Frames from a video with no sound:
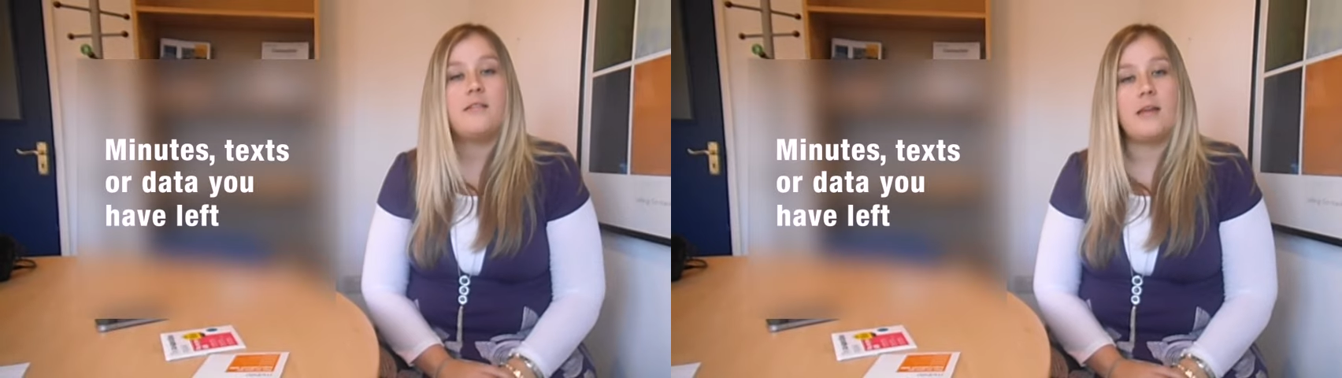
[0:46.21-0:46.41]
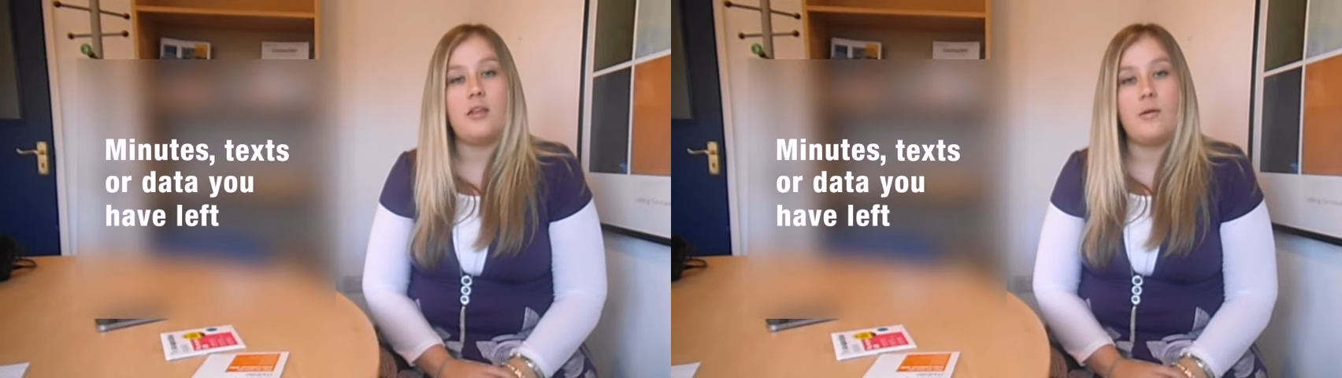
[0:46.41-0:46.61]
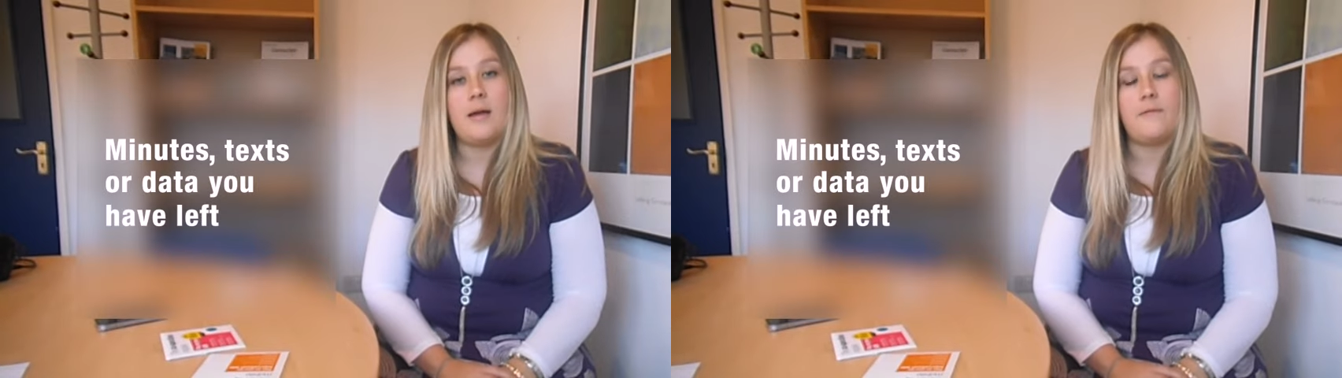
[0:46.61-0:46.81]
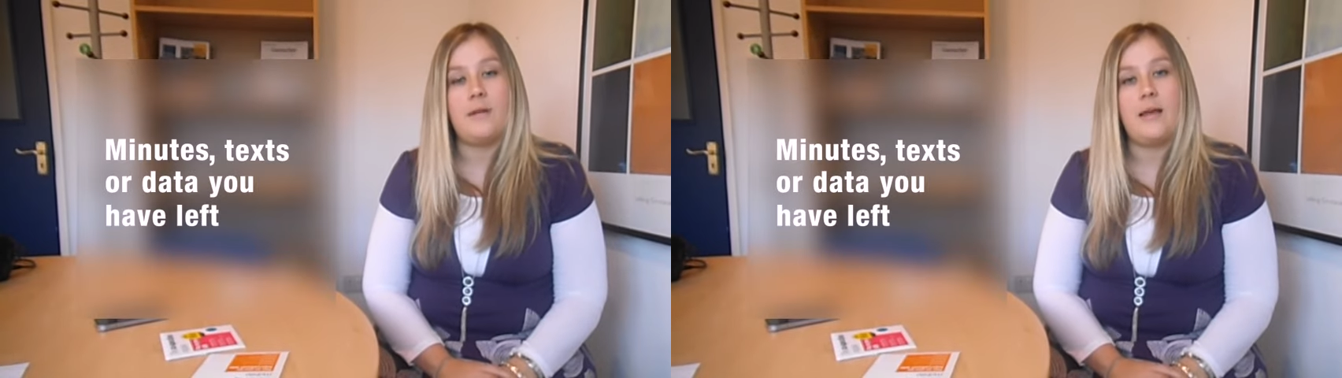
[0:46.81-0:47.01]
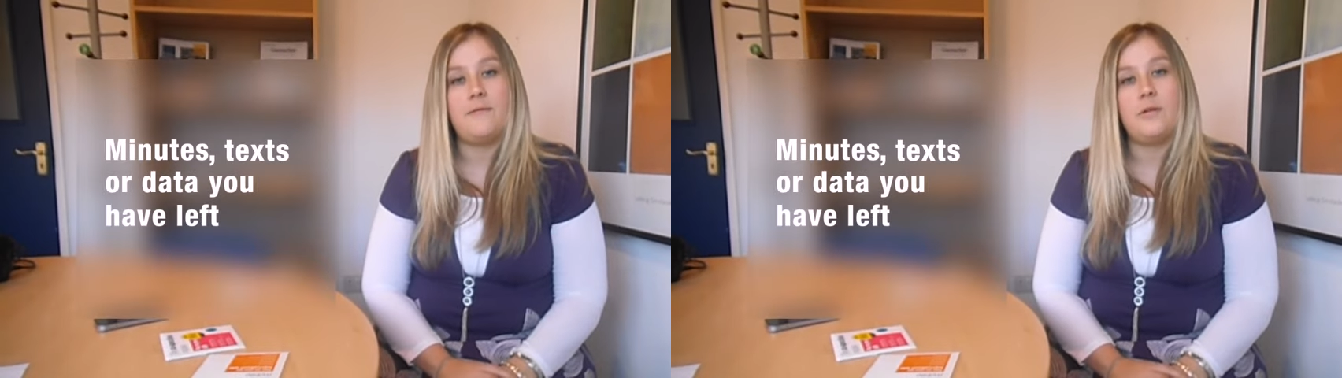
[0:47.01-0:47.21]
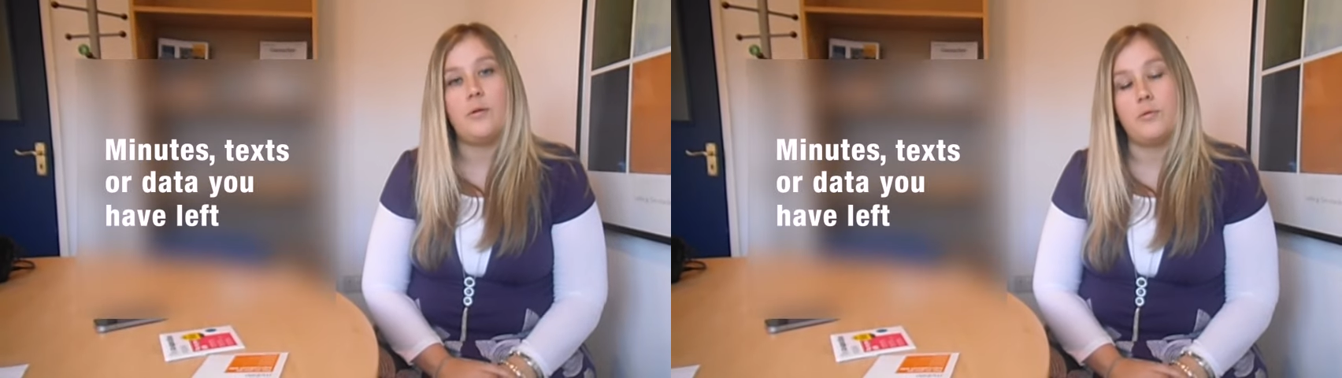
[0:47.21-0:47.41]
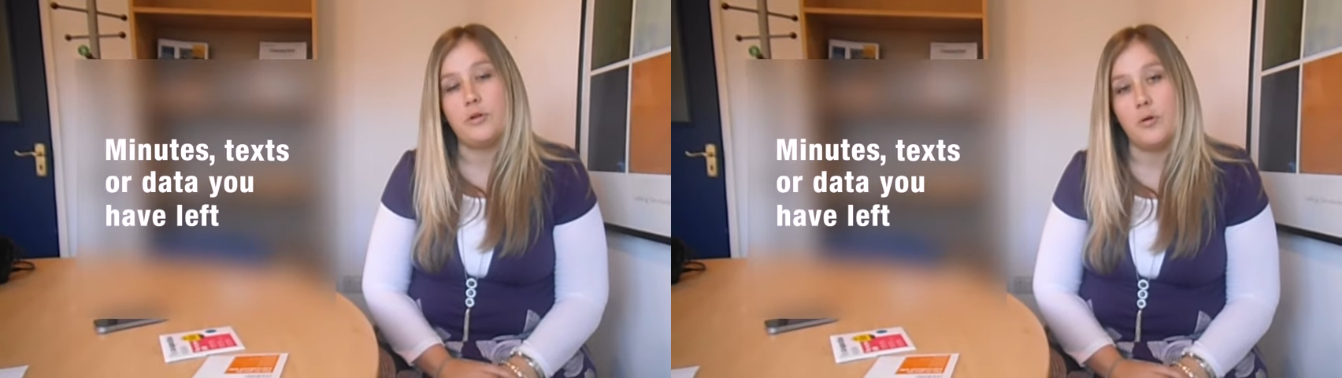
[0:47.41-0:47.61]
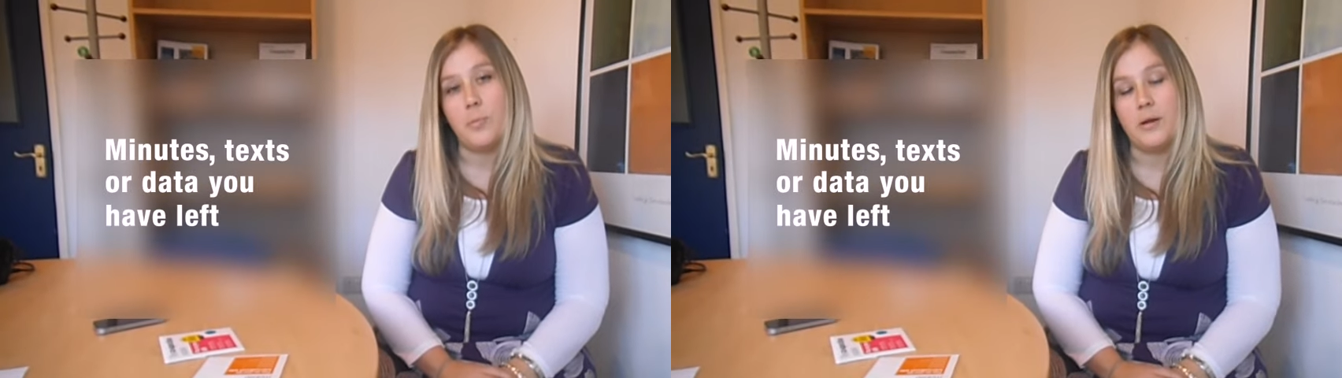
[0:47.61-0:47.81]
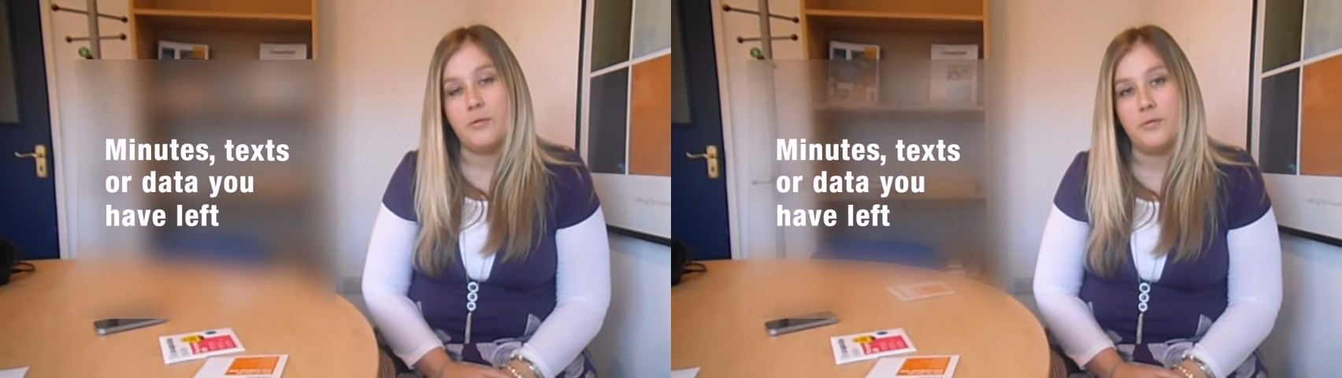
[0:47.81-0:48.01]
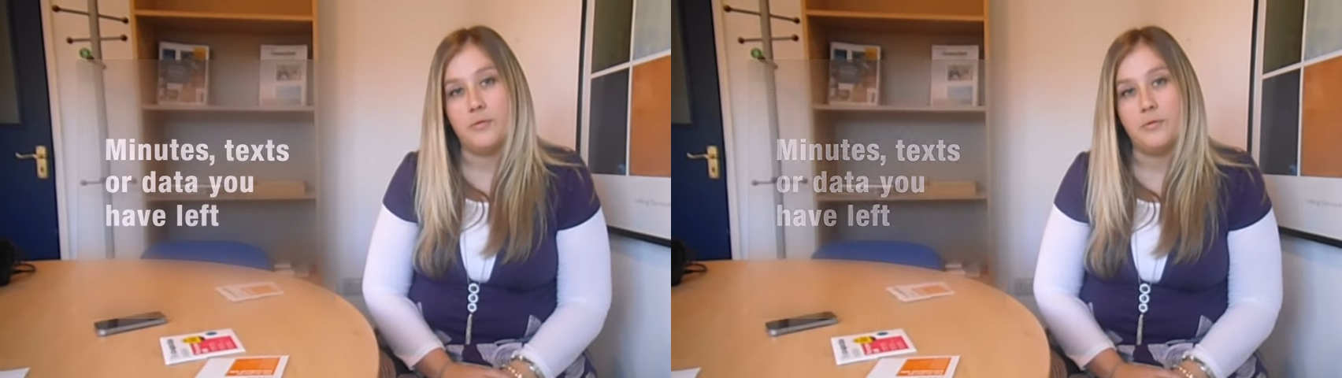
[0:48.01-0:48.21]
that you have left on your
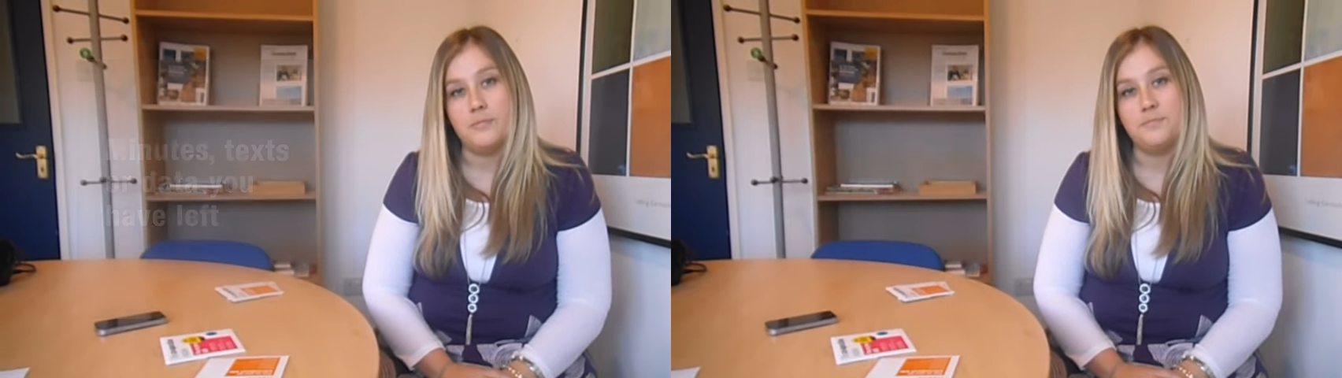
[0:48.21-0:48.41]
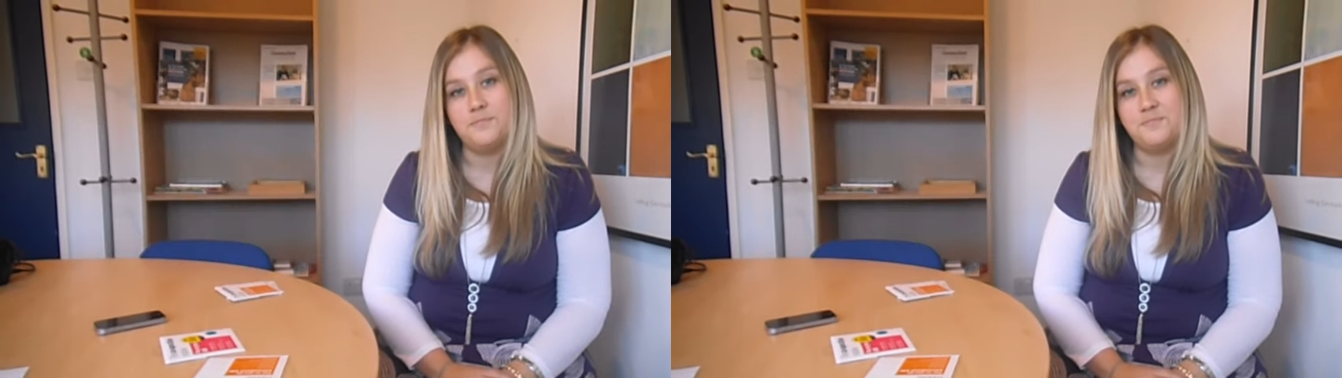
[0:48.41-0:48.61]
bundle.